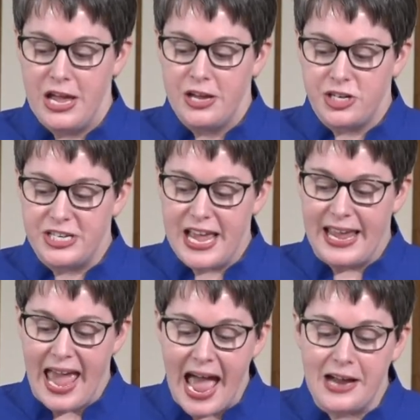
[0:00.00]
to take
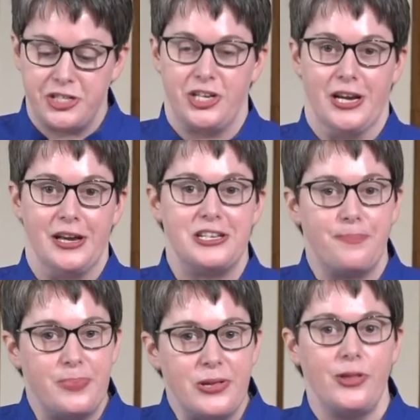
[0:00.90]
action to
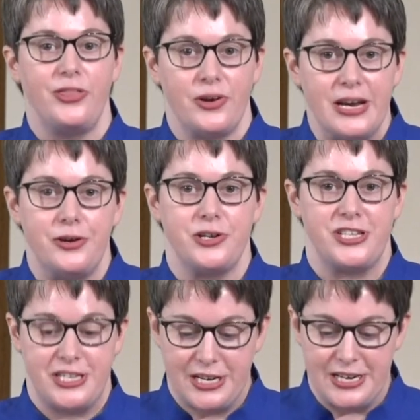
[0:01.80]
build their inner
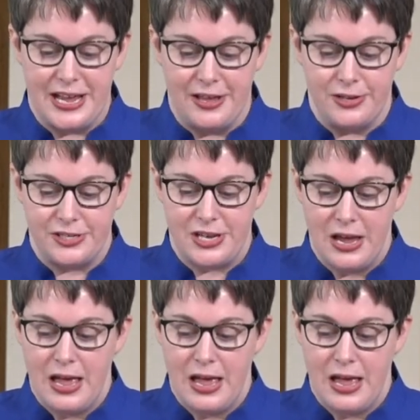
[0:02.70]
citadels